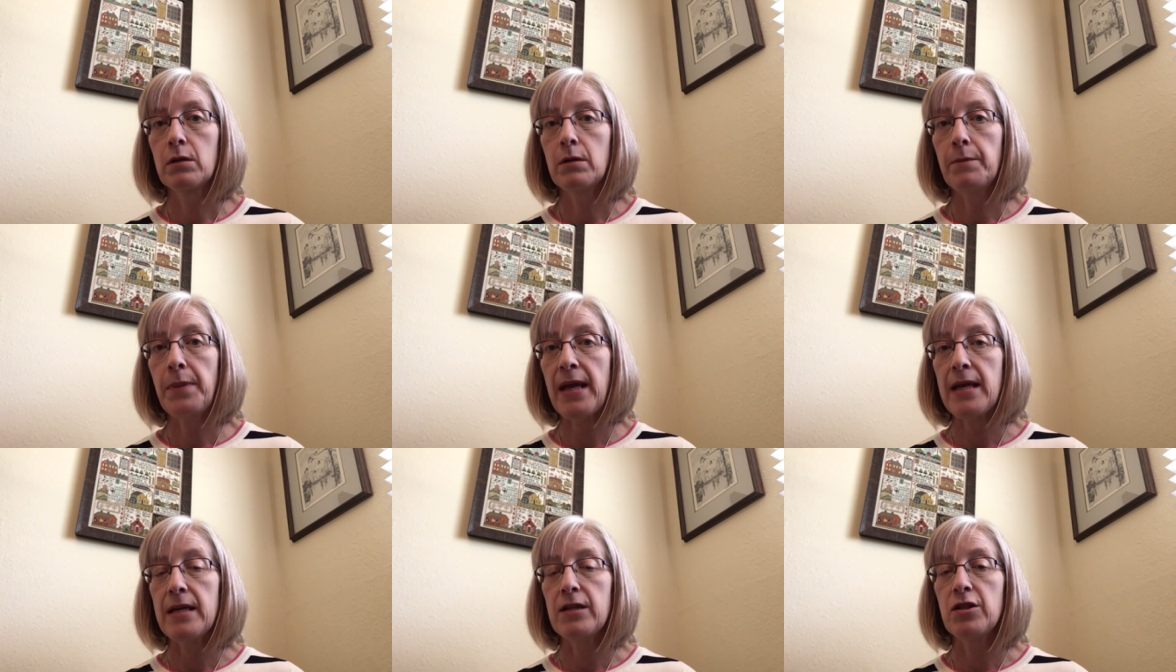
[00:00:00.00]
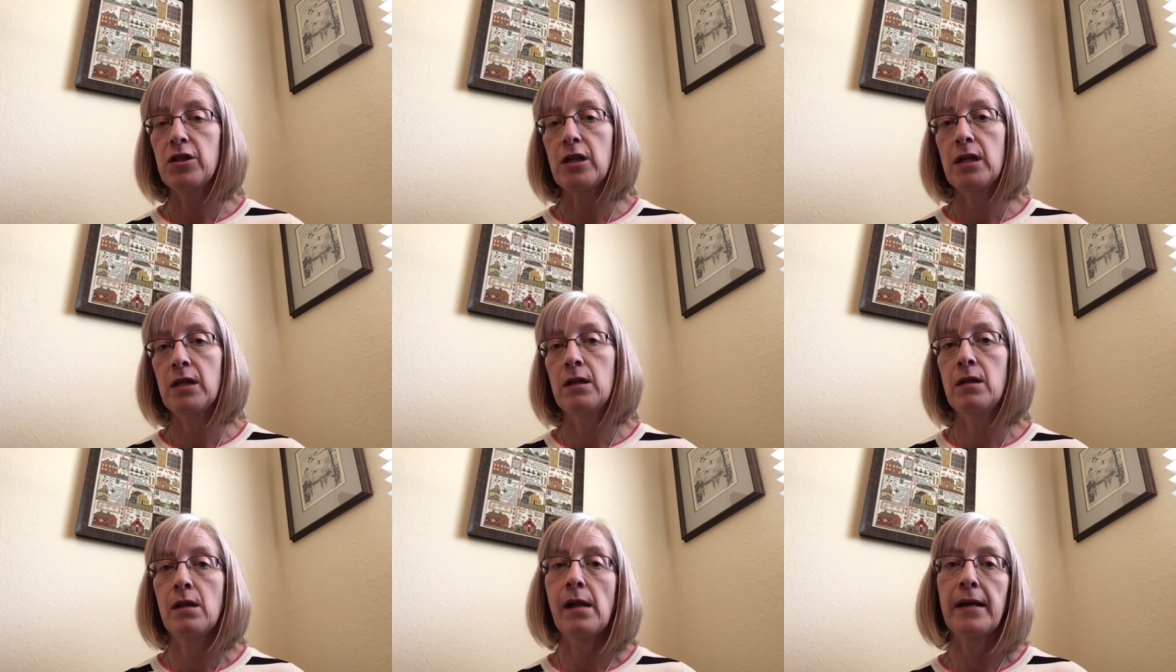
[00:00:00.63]
page
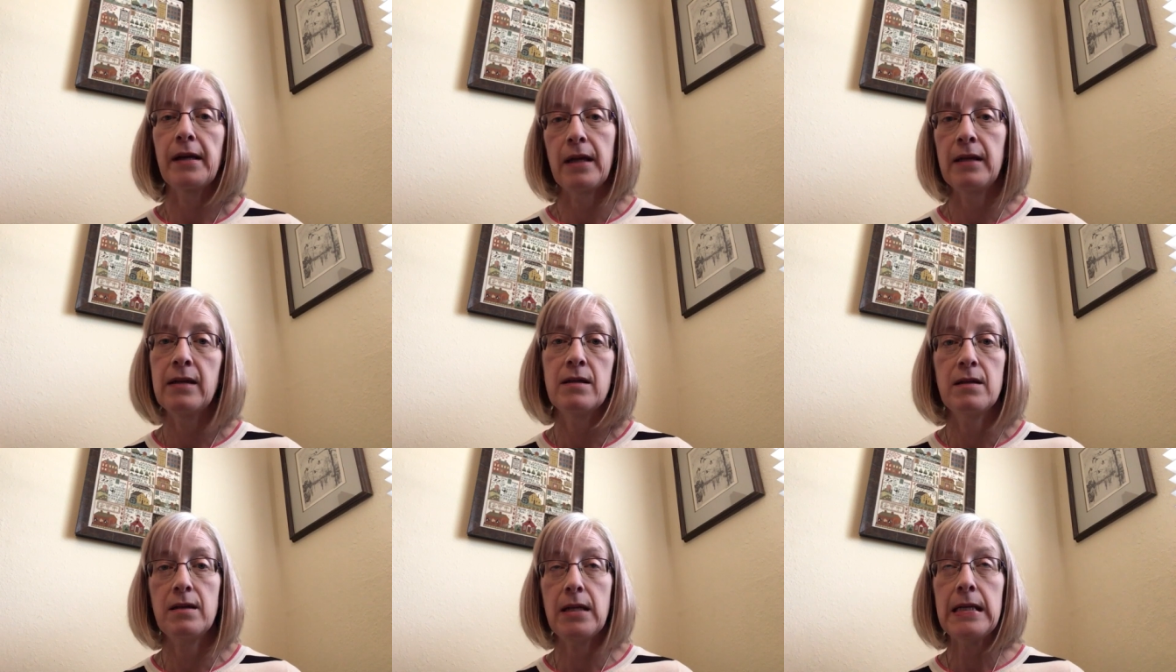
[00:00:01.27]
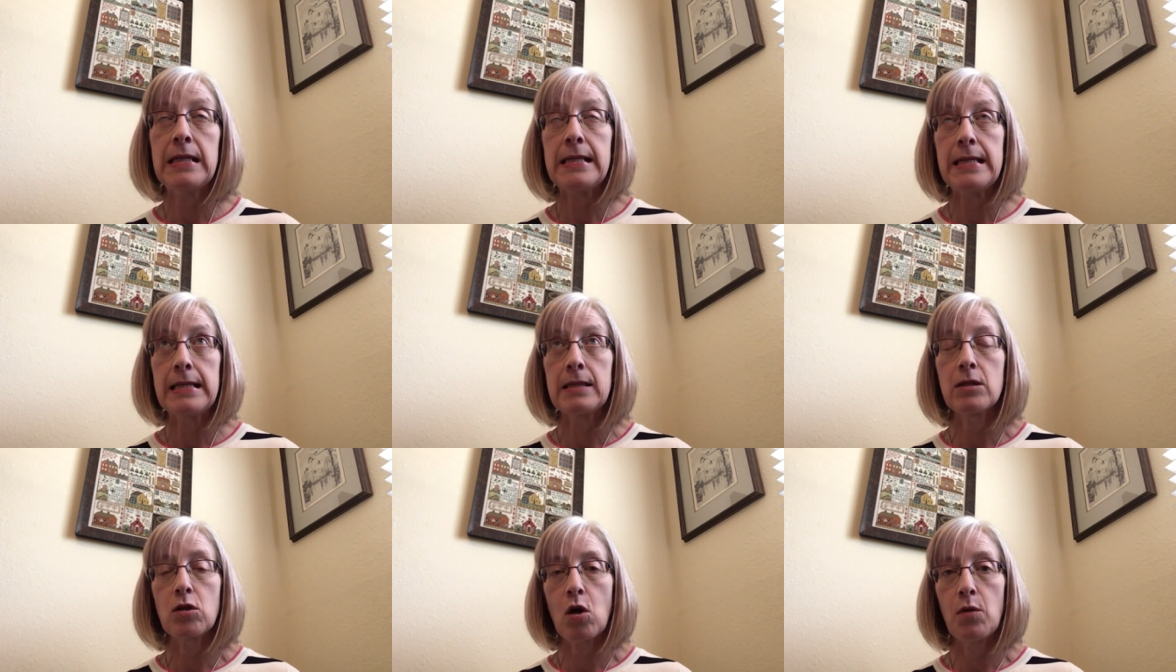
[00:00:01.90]
in
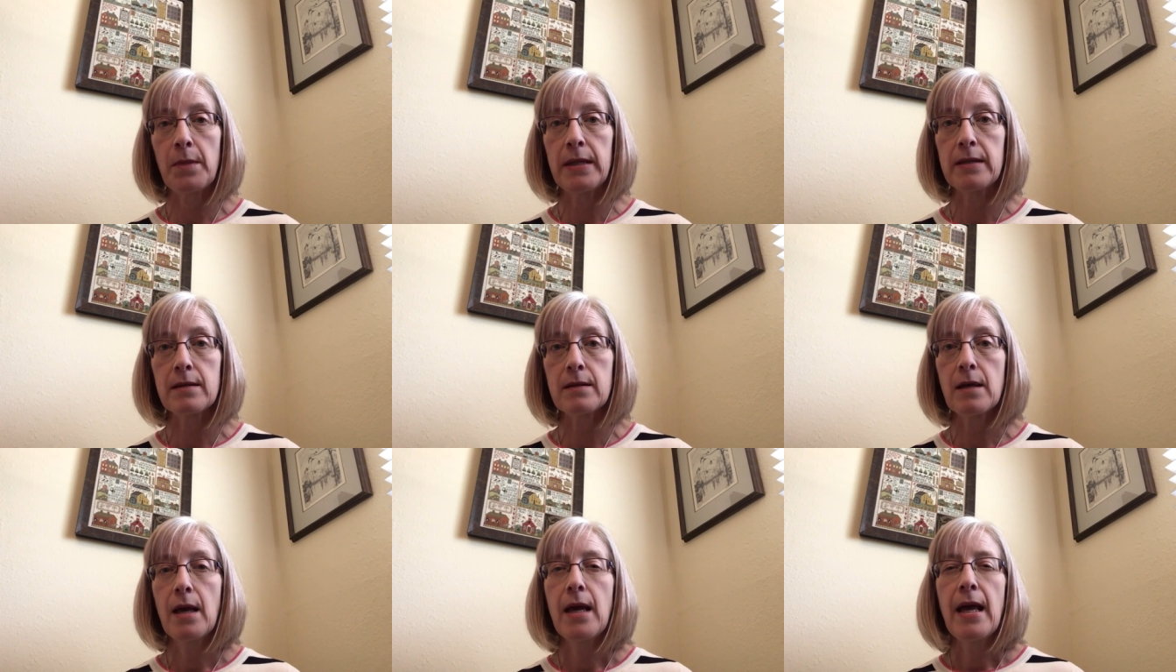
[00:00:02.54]
installments.